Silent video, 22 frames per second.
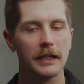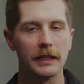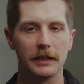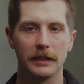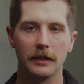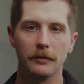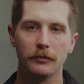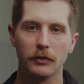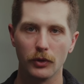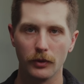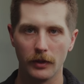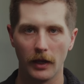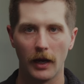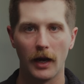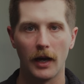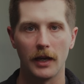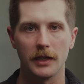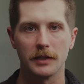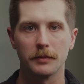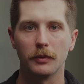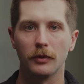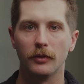get them to the
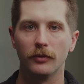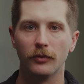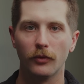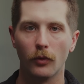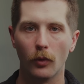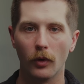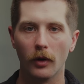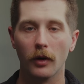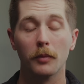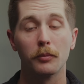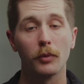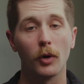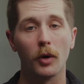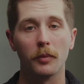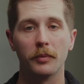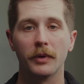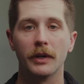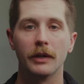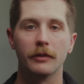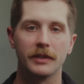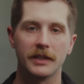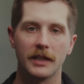hospital for
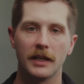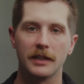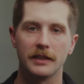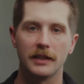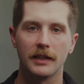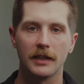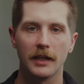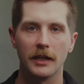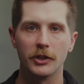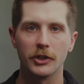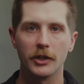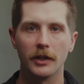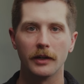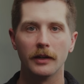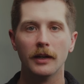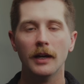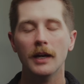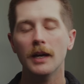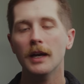appropriate resuscitation.